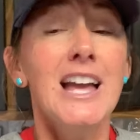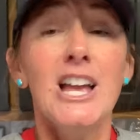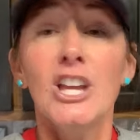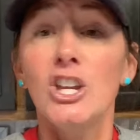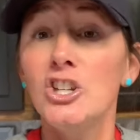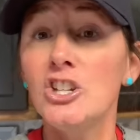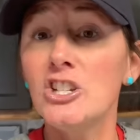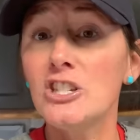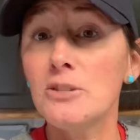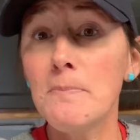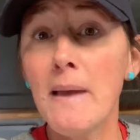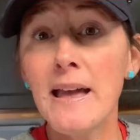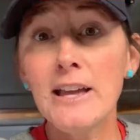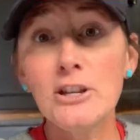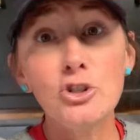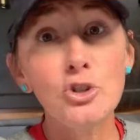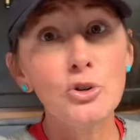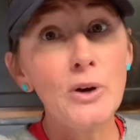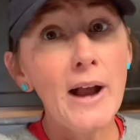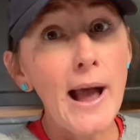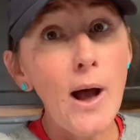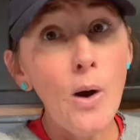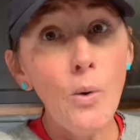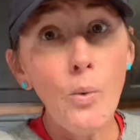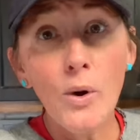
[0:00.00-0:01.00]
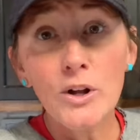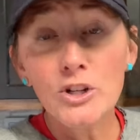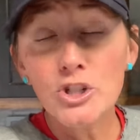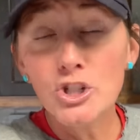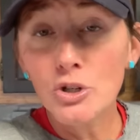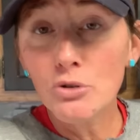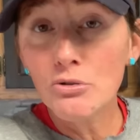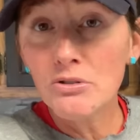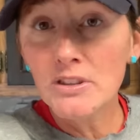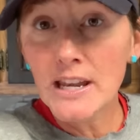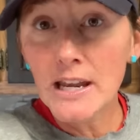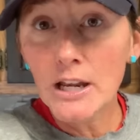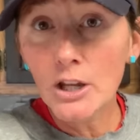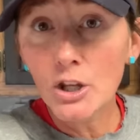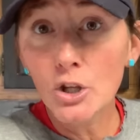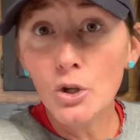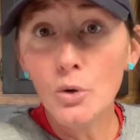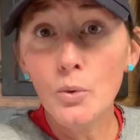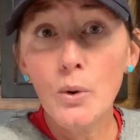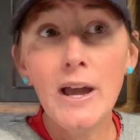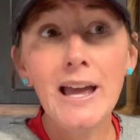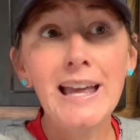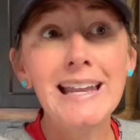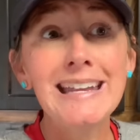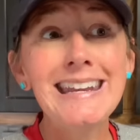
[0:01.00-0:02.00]
You just measure out what you think
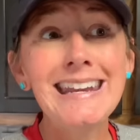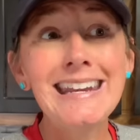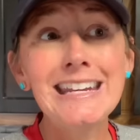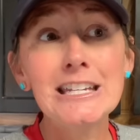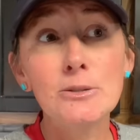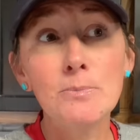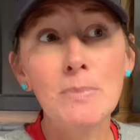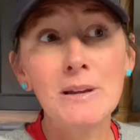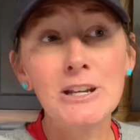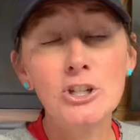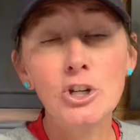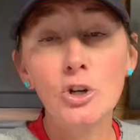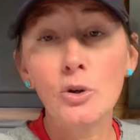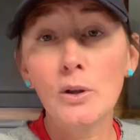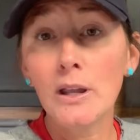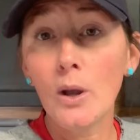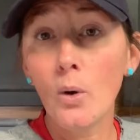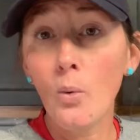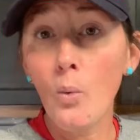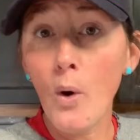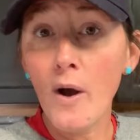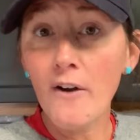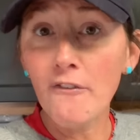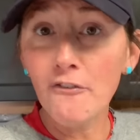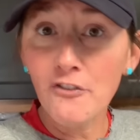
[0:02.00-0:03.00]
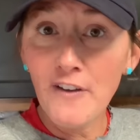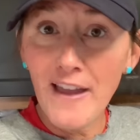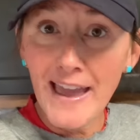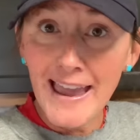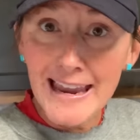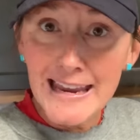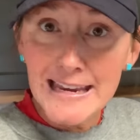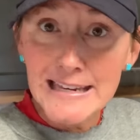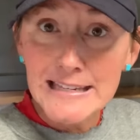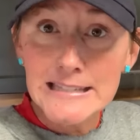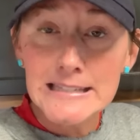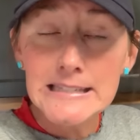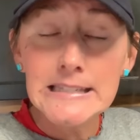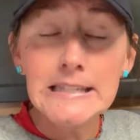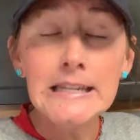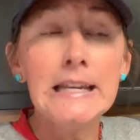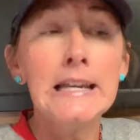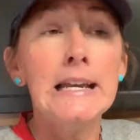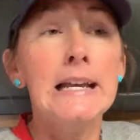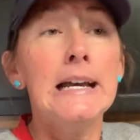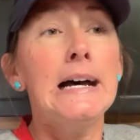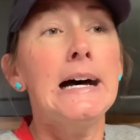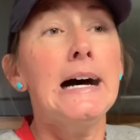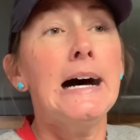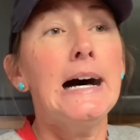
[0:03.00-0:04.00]
you need to be doing at what phase.
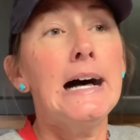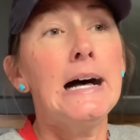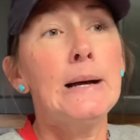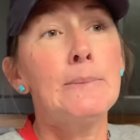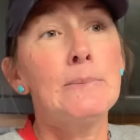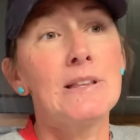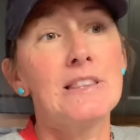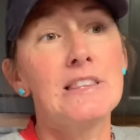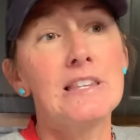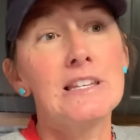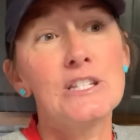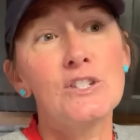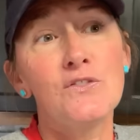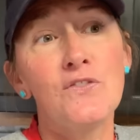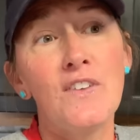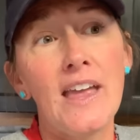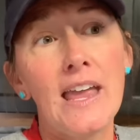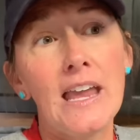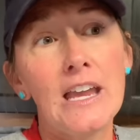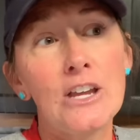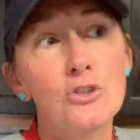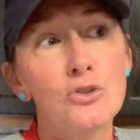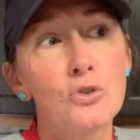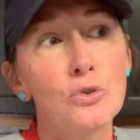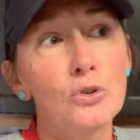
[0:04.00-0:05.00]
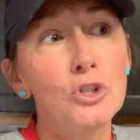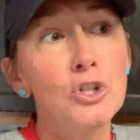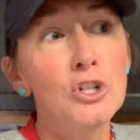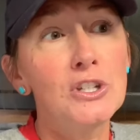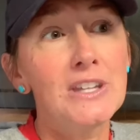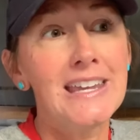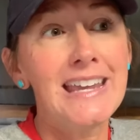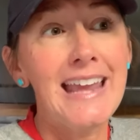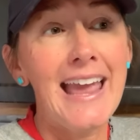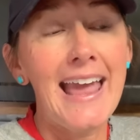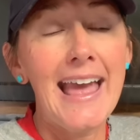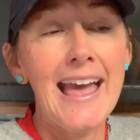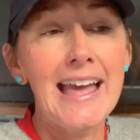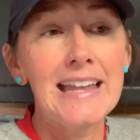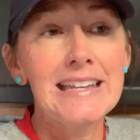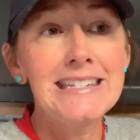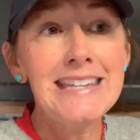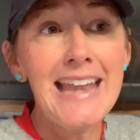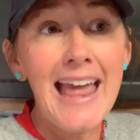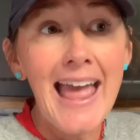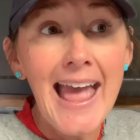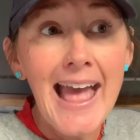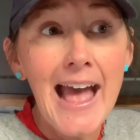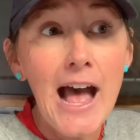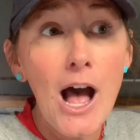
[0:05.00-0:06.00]
Um, at this phase, you're looking at
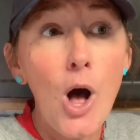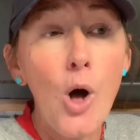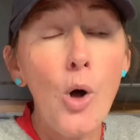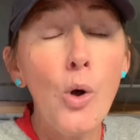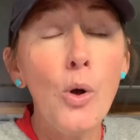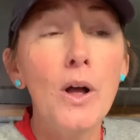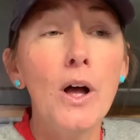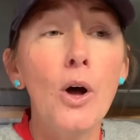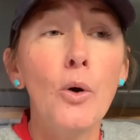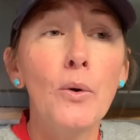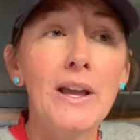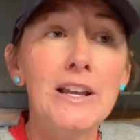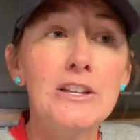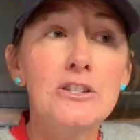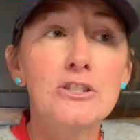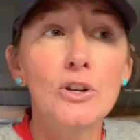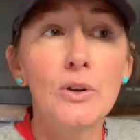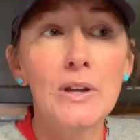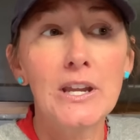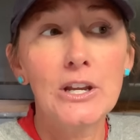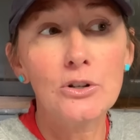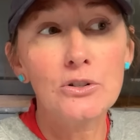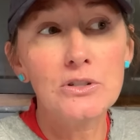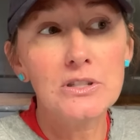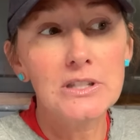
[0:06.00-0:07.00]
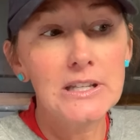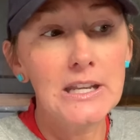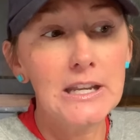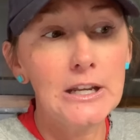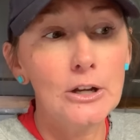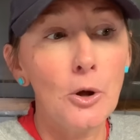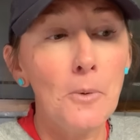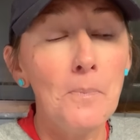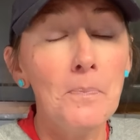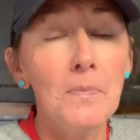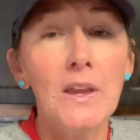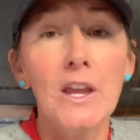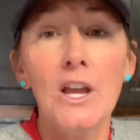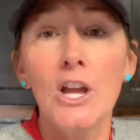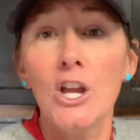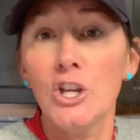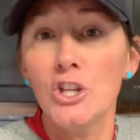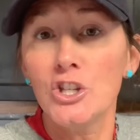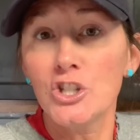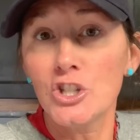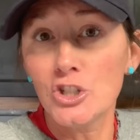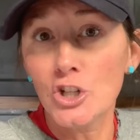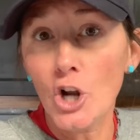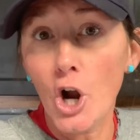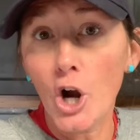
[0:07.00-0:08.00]
now, okay, so here's the deal.
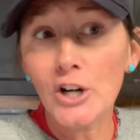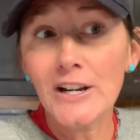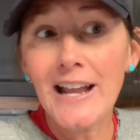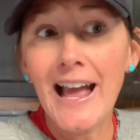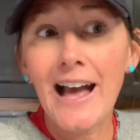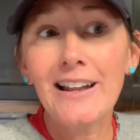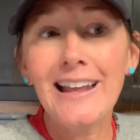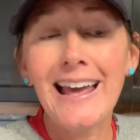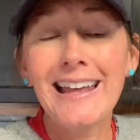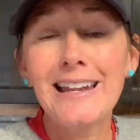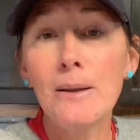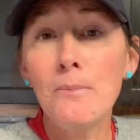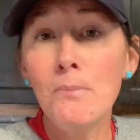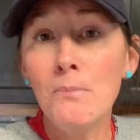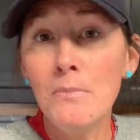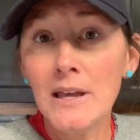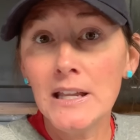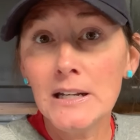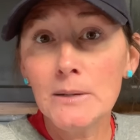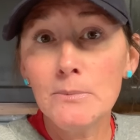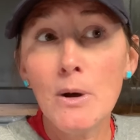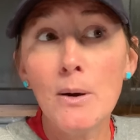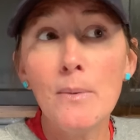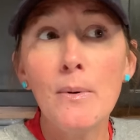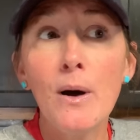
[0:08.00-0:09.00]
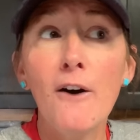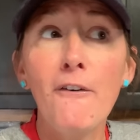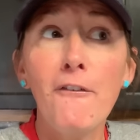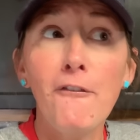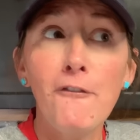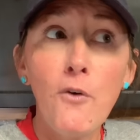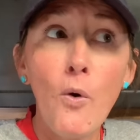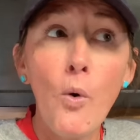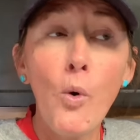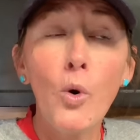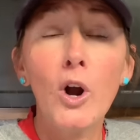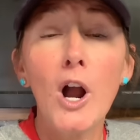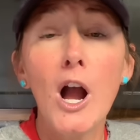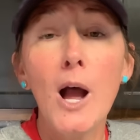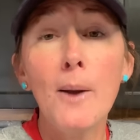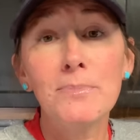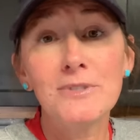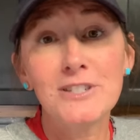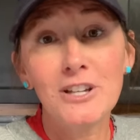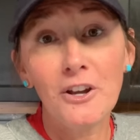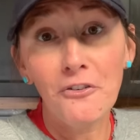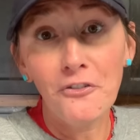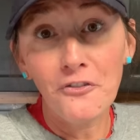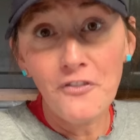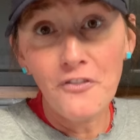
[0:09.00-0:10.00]
You start out at a minimum of four up
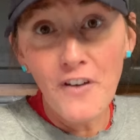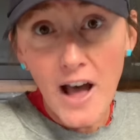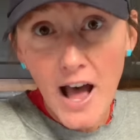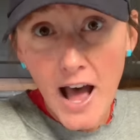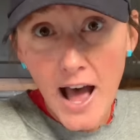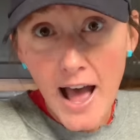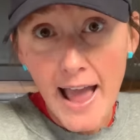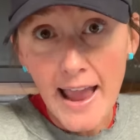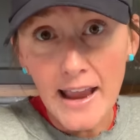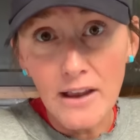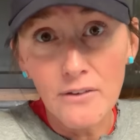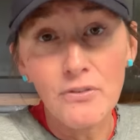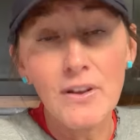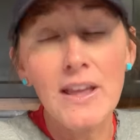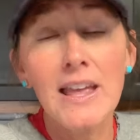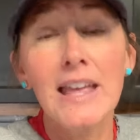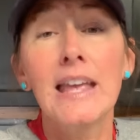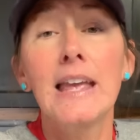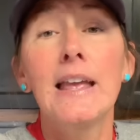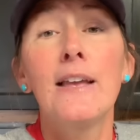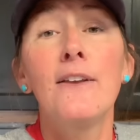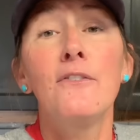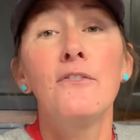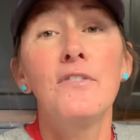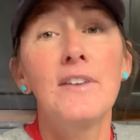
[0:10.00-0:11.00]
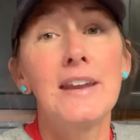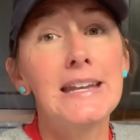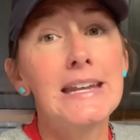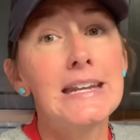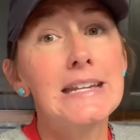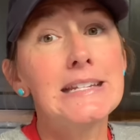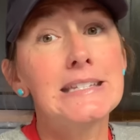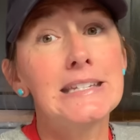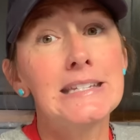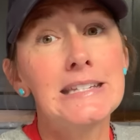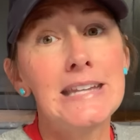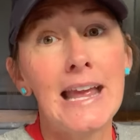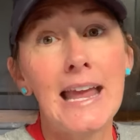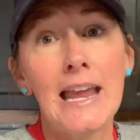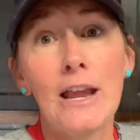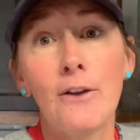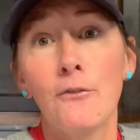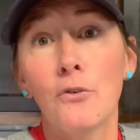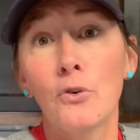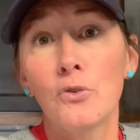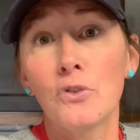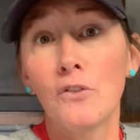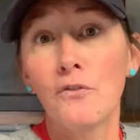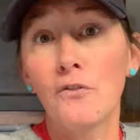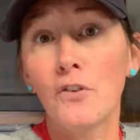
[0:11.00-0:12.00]
to five feedings a day
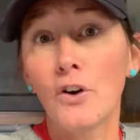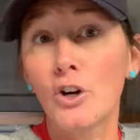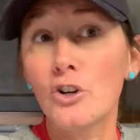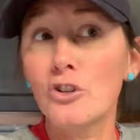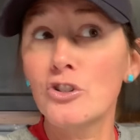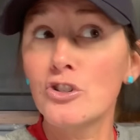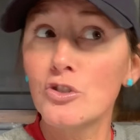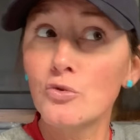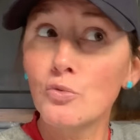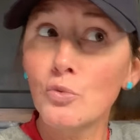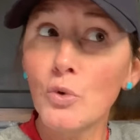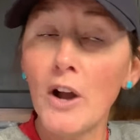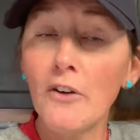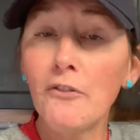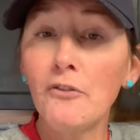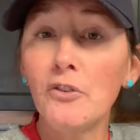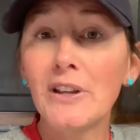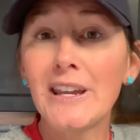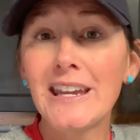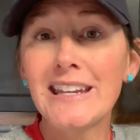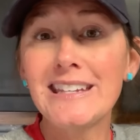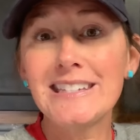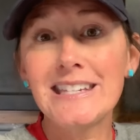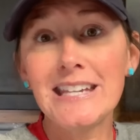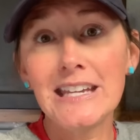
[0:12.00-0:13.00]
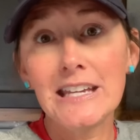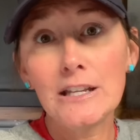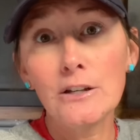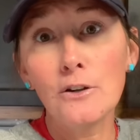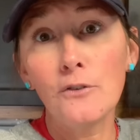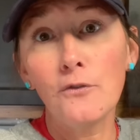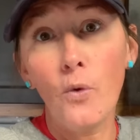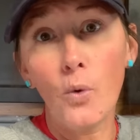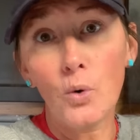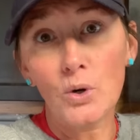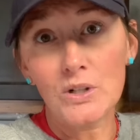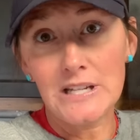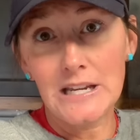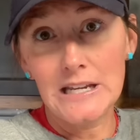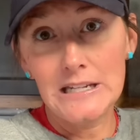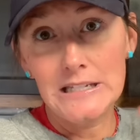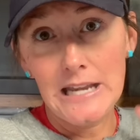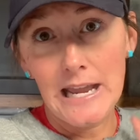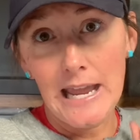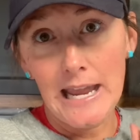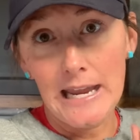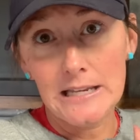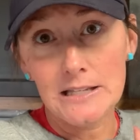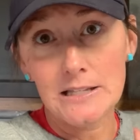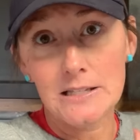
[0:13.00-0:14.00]
for the first roughly 10 to 14
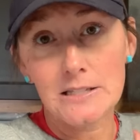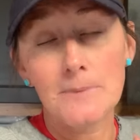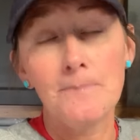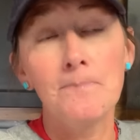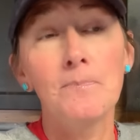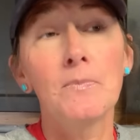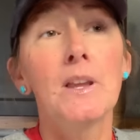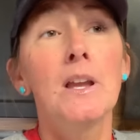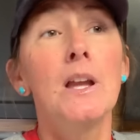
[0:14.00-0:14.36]
days.